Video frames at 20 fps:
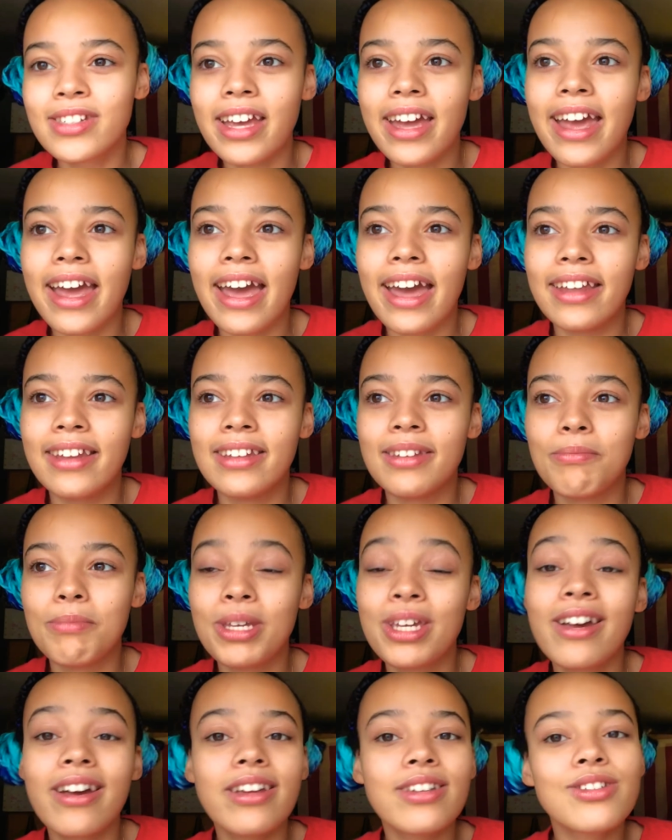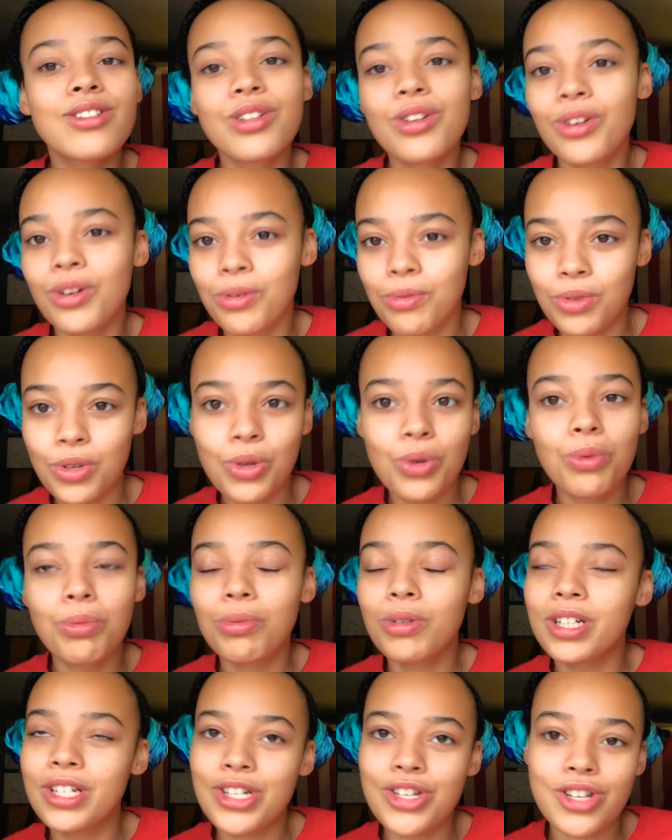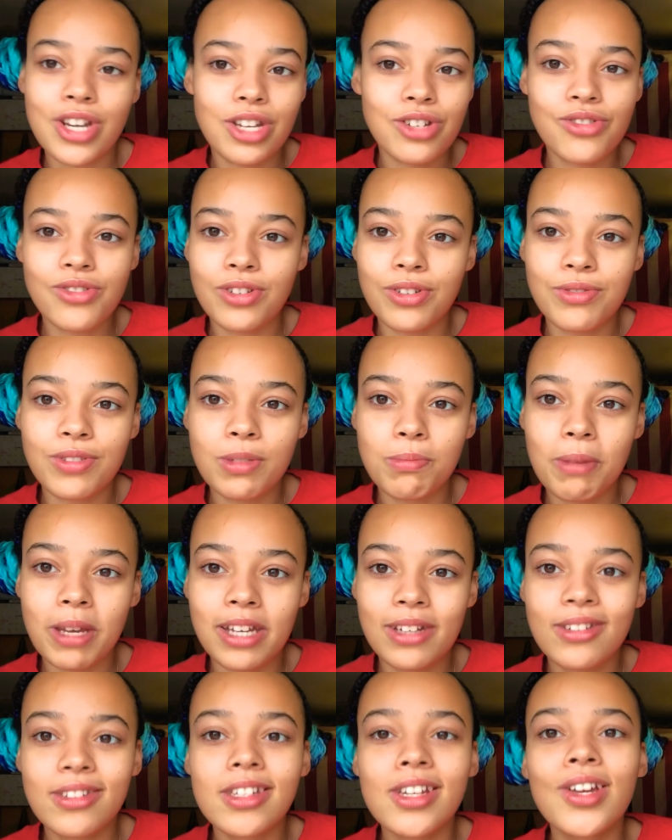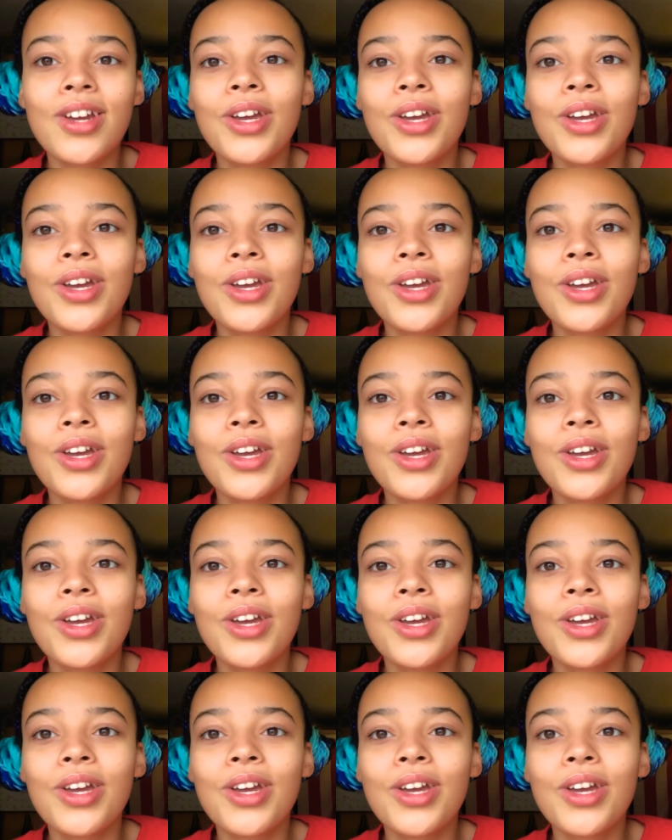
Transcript: And because your new appreciation of space,